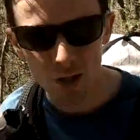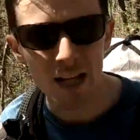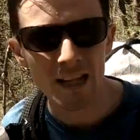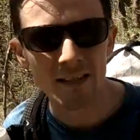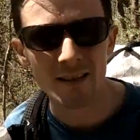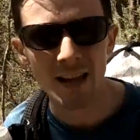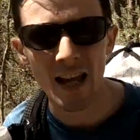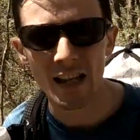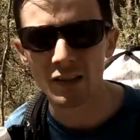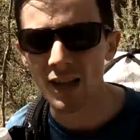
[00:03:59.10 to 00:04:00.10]
legs
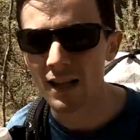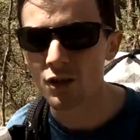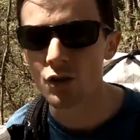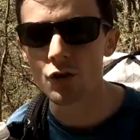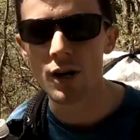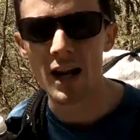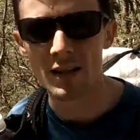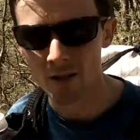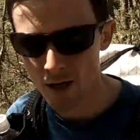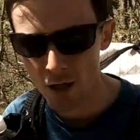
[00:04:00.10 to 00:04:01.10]
take less
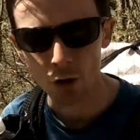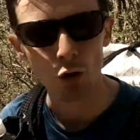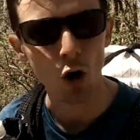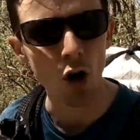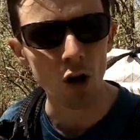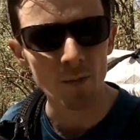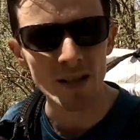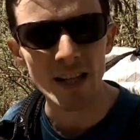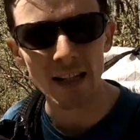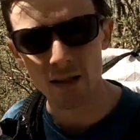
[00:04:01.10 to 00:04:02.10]
stress, your
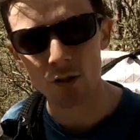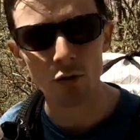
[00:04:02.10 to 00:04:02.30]
arms get